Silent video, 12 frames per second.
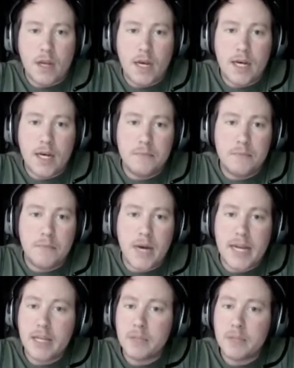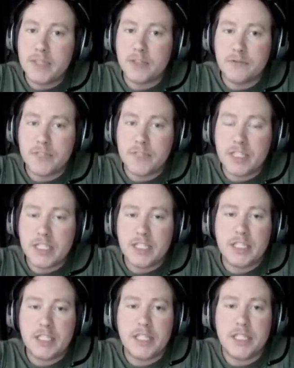Um, my elemental affinity
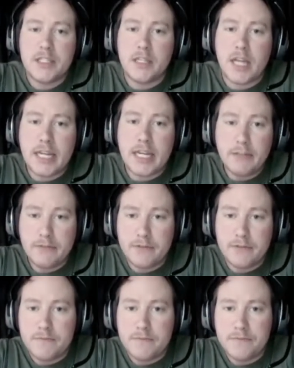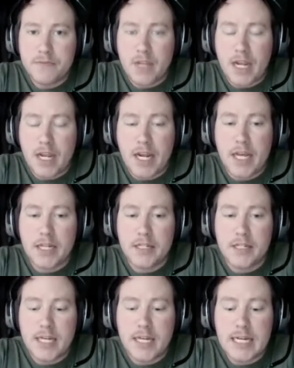is life,
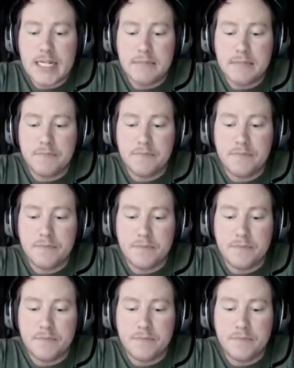and um,